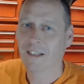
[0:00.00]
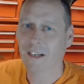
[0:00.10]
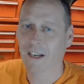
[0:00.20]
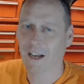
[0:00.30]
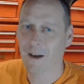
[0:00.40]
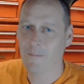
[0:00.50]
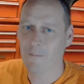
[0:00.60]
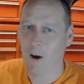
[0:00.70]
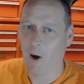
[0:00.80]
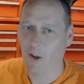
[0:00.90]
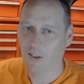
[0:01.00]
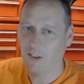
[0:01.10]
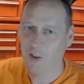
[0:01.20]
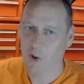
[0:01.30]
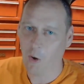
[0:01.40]
I
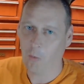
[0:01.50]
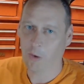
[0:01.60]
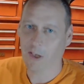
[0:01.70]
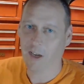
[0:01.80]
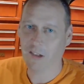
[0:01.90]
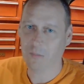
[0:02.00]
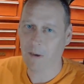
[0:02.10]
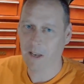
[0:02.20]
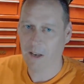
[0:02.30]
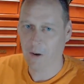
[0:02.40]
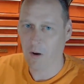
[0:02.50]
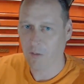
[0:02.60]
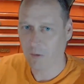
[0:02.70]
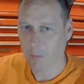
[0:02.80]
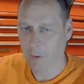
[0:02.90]
did not want to go spinning it
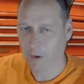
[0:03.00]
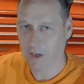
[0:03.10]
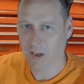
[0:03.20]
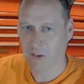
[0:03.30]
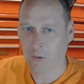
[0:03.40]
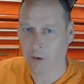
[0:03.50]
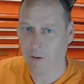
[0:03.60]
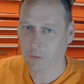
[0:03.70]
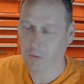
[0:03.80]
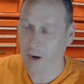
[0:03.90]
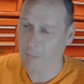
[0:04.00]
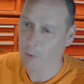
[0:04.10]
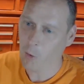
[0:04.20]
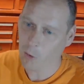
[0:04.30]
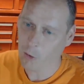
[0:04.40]
off or putting it into a gravel trap
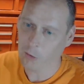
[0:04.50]
or